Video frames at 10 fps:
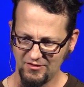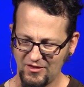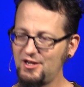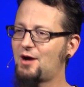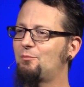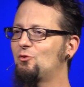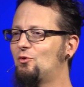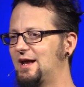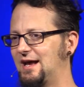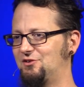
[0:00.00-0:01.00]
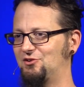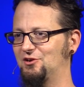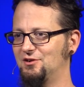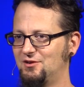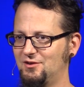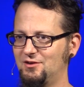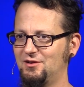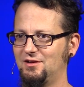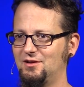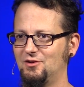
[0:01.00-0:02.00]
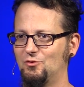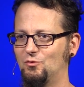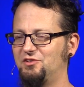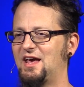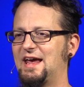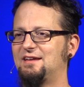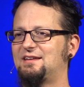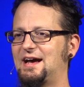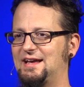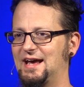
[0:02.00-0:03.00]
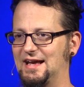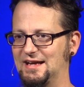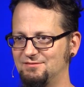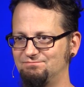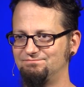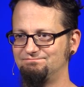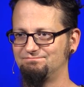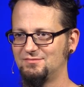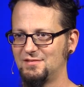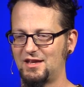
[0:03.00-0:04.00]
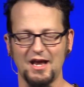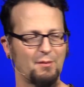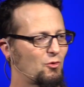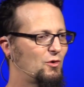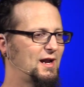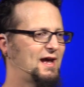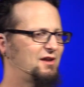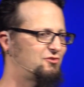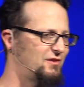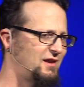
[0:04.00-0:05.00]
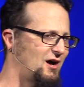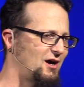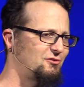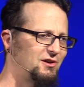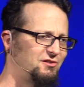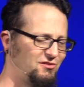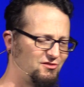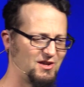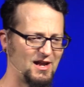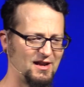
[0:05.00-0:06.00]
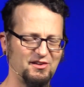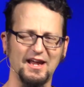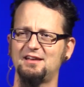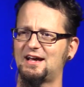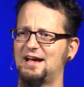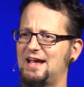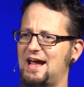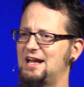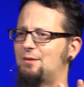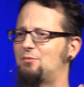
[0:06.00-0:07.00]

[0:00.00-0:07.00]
The number one answer was anti-gay. The number one answer that non-Christians said is anti-gay.